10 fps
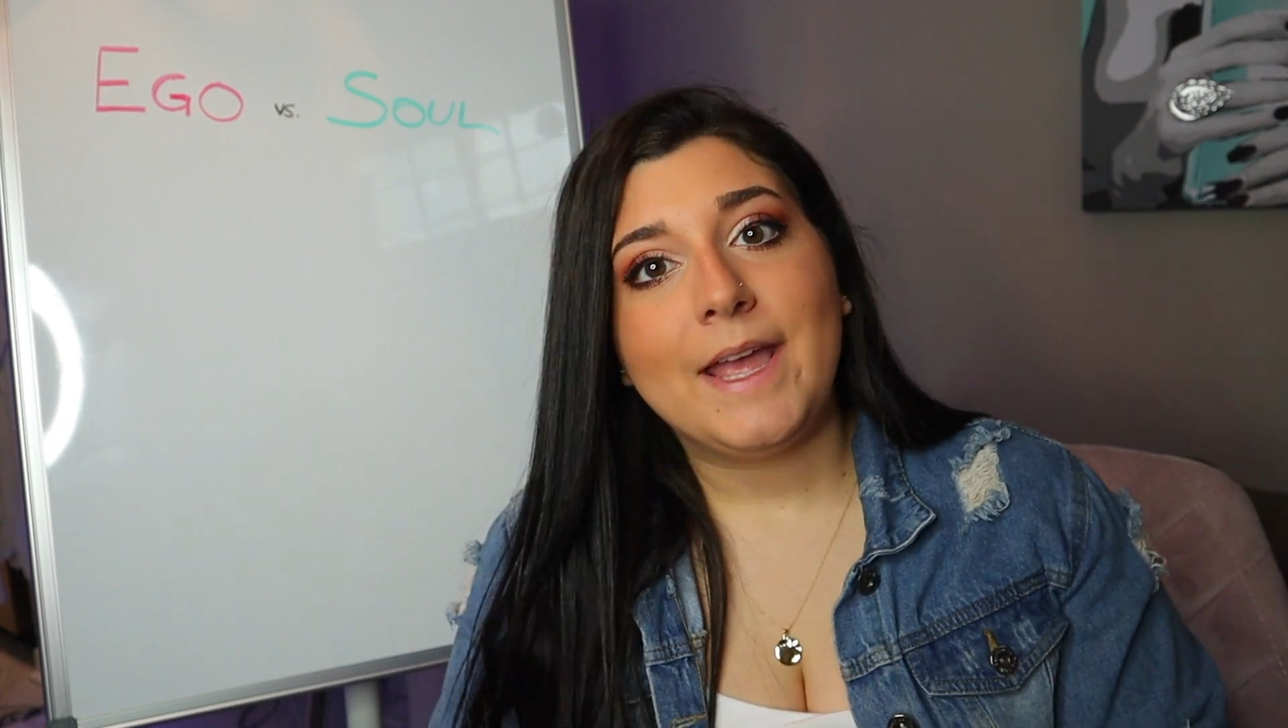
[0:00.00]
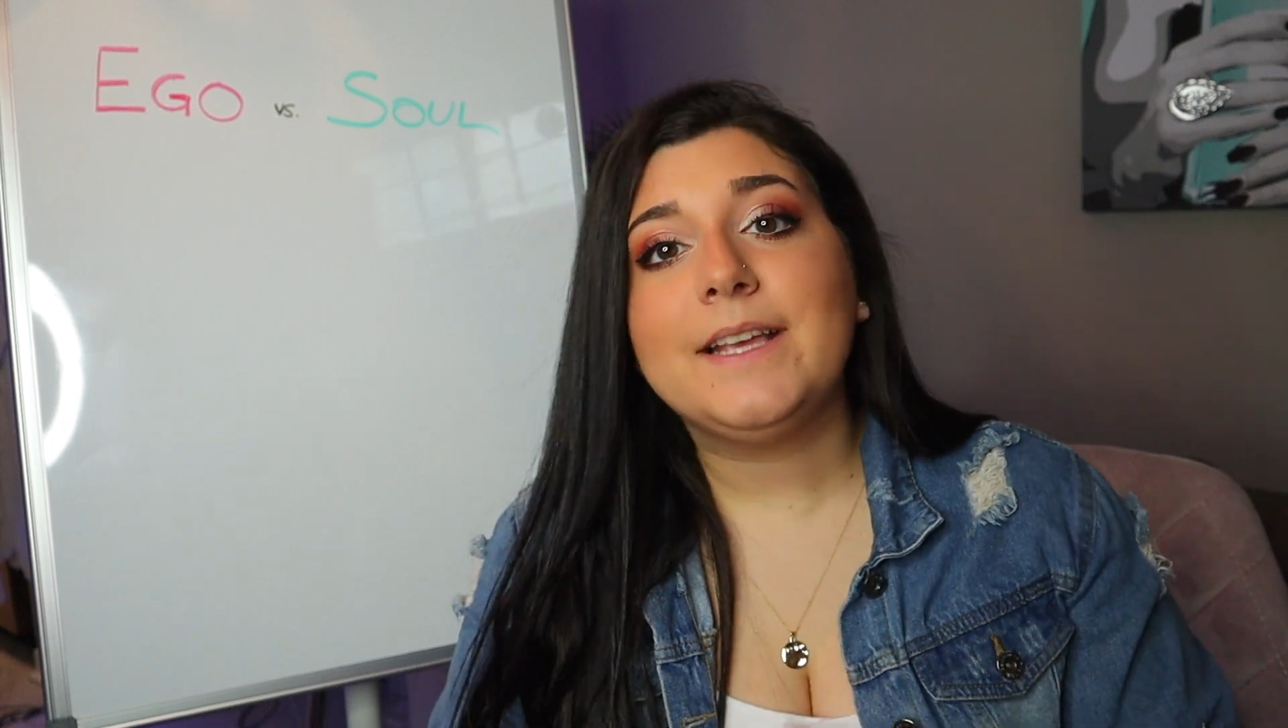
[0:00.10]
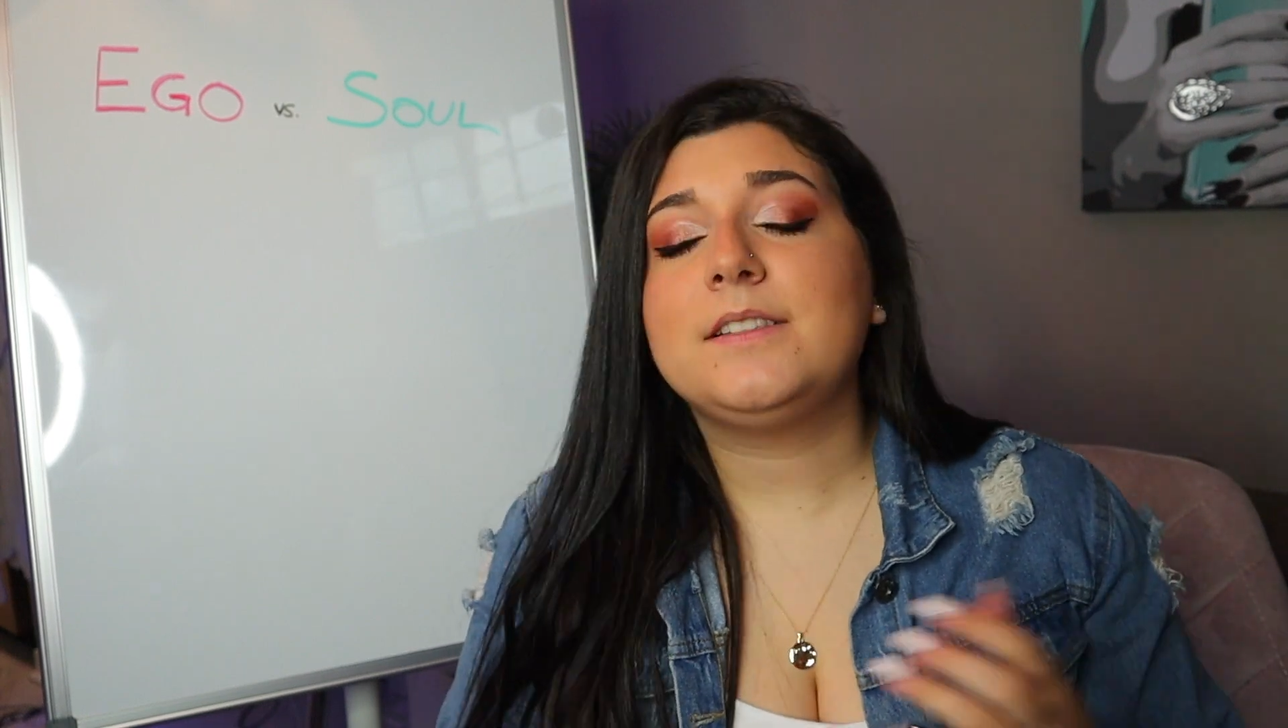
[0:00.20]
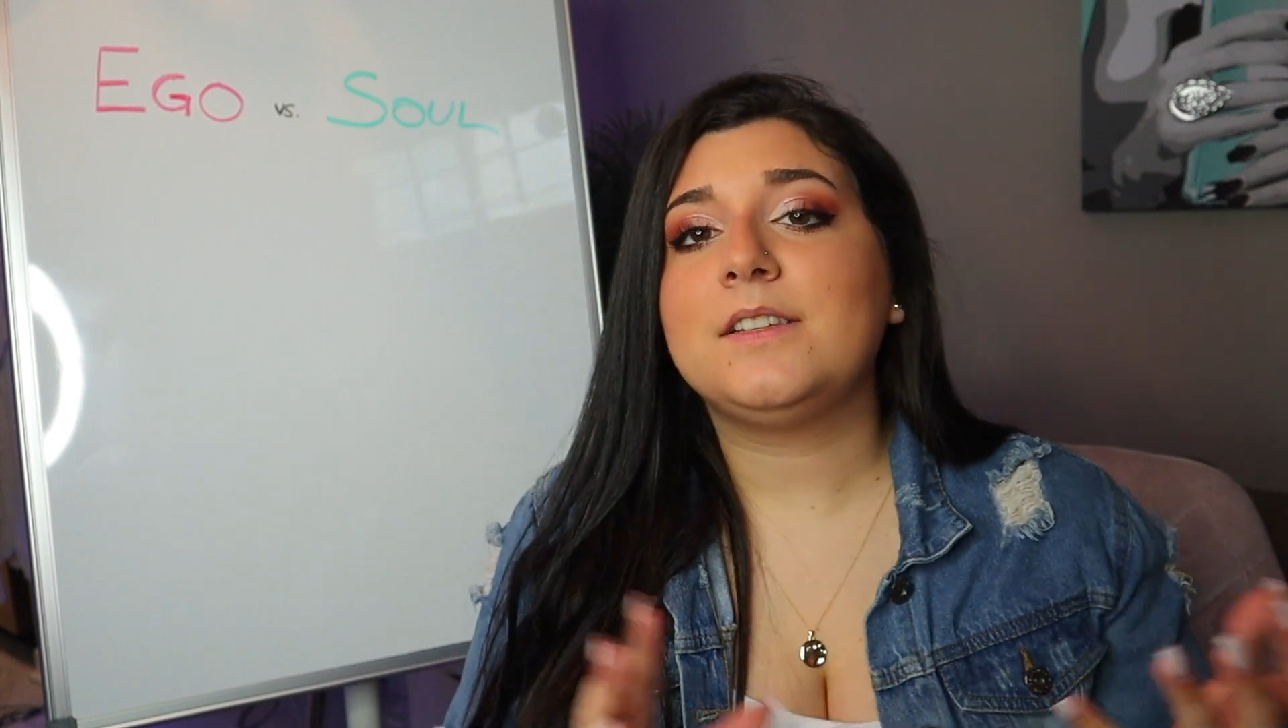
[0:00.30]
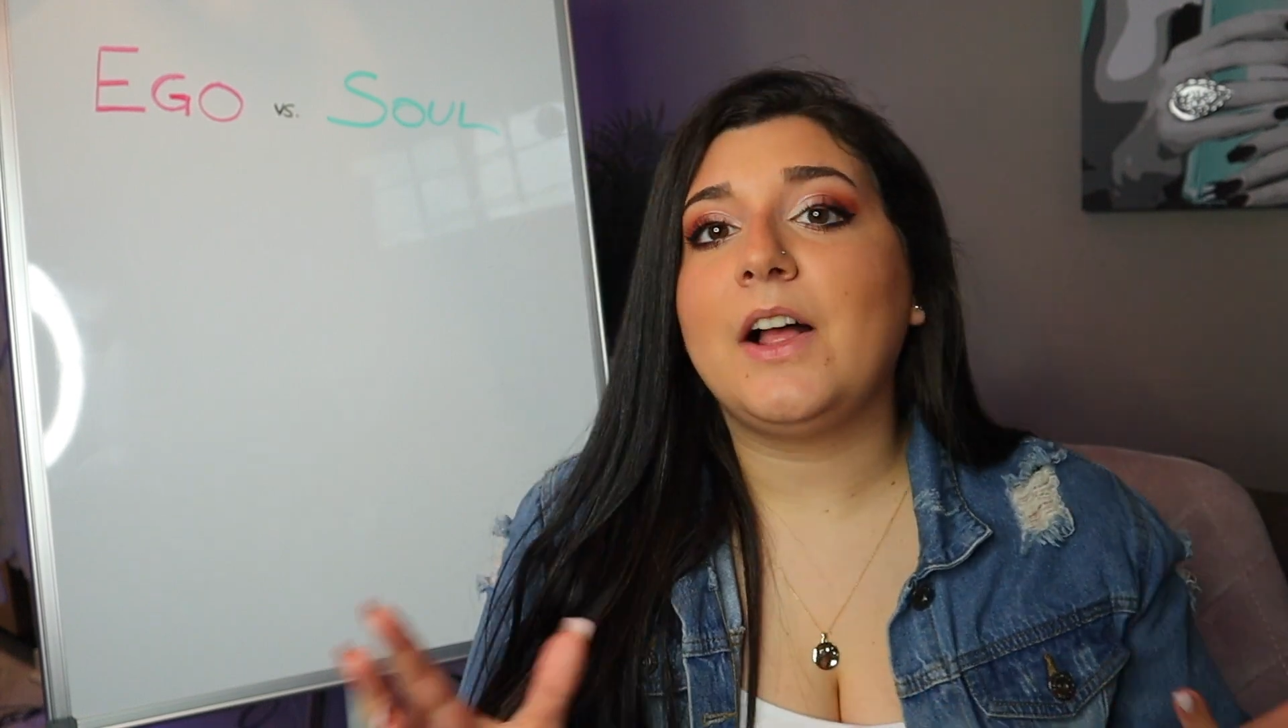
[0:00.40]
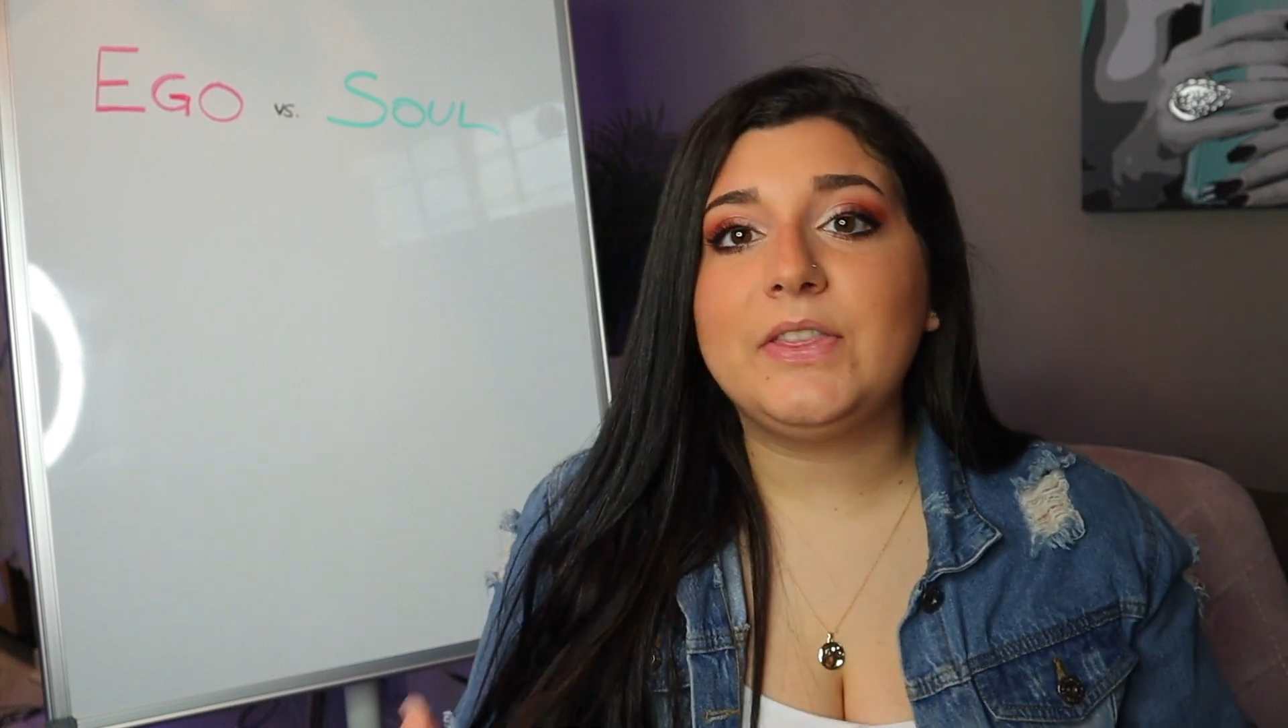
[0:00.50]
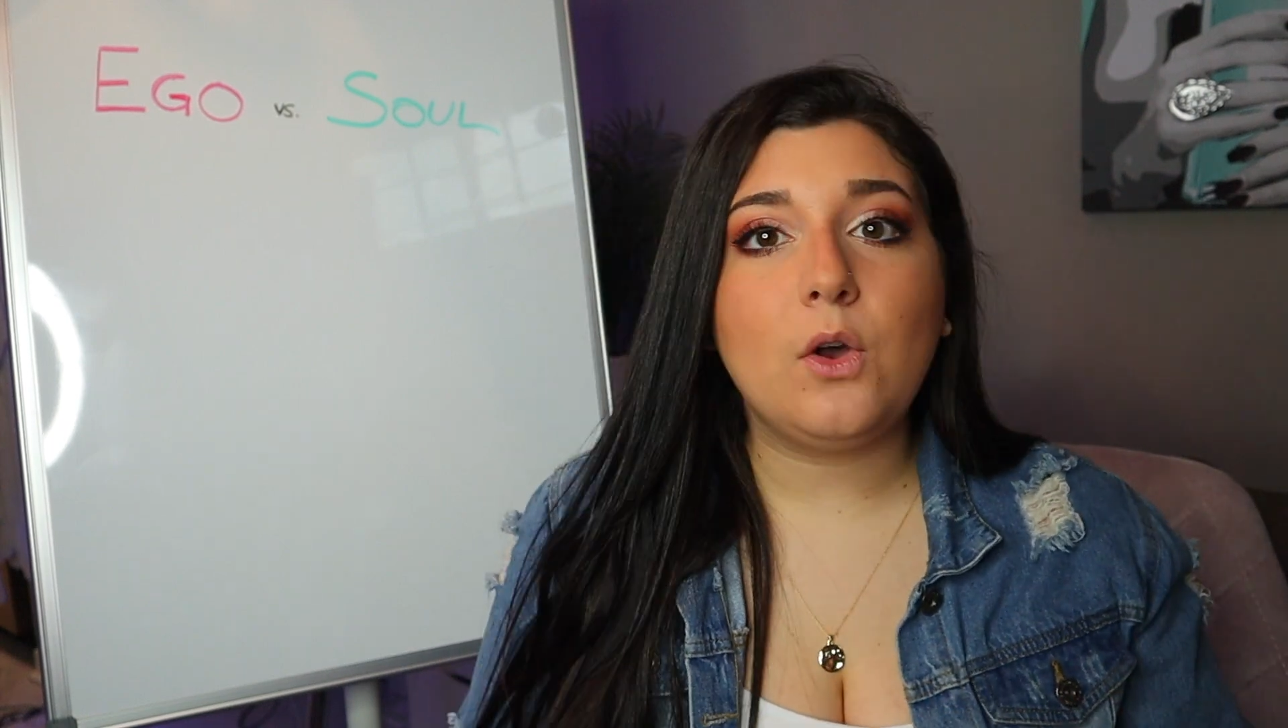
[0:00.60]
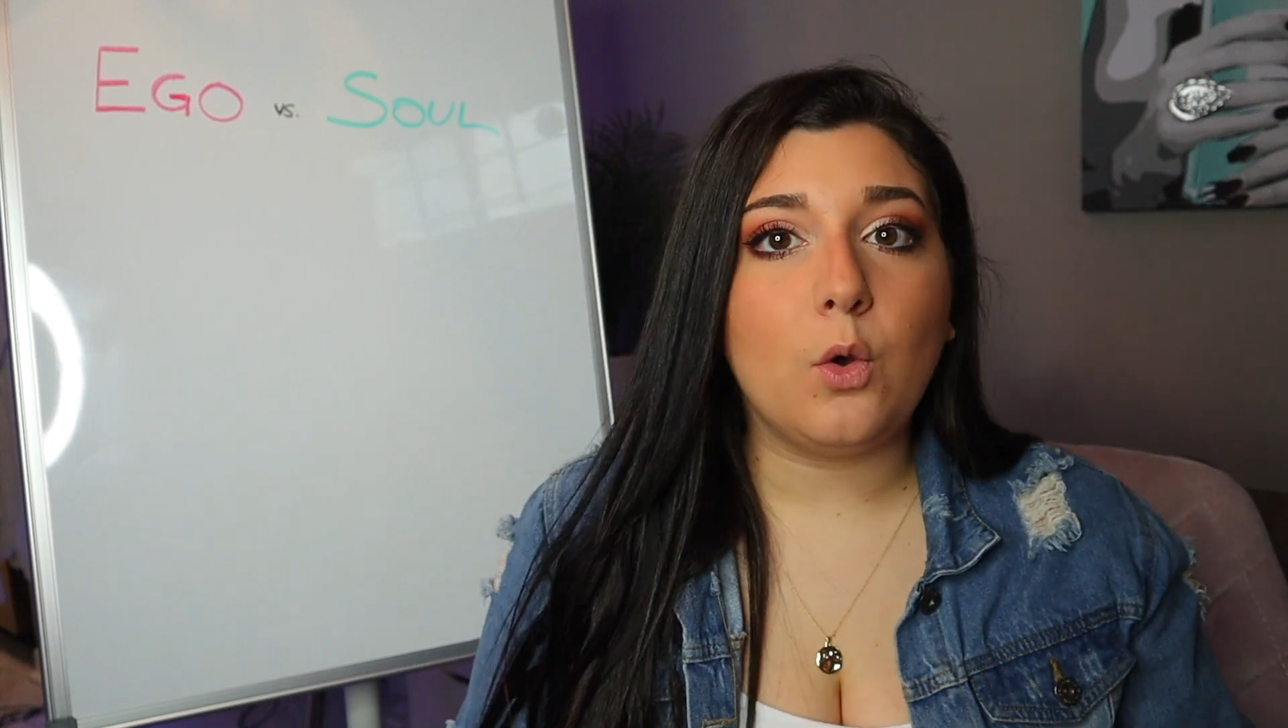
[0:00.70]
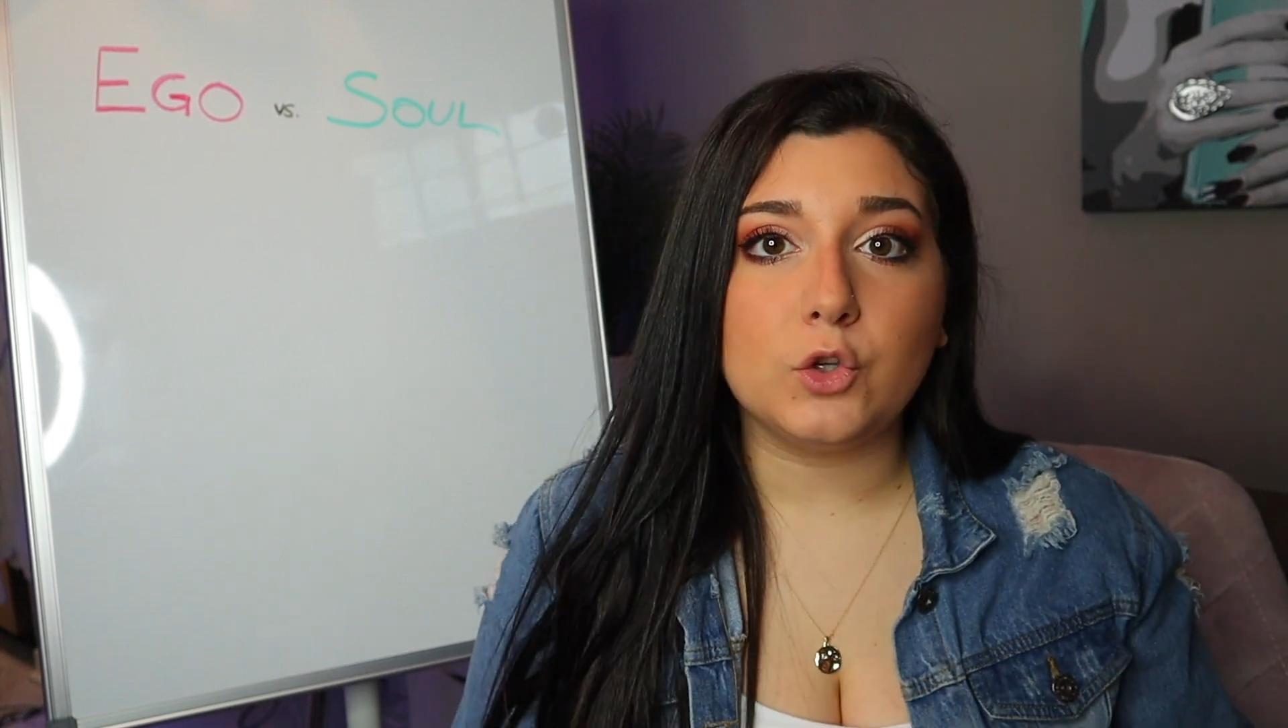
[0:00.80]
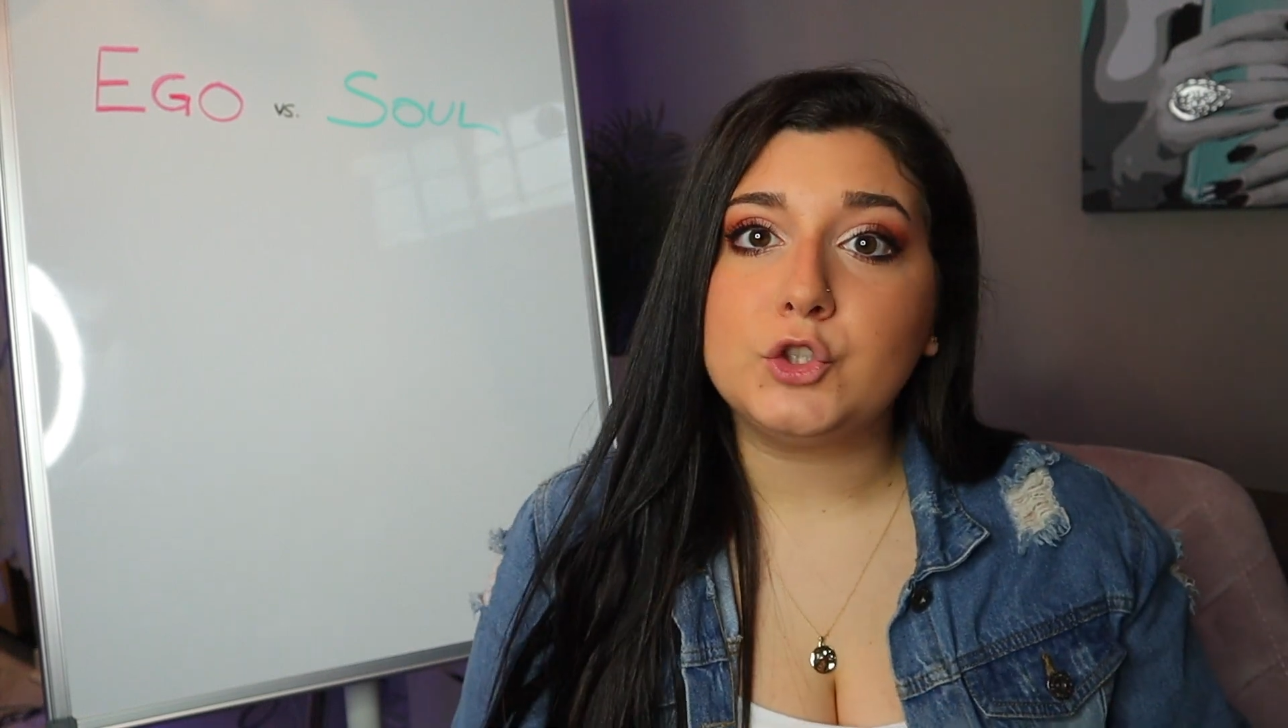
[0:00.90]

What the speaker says: is not the whole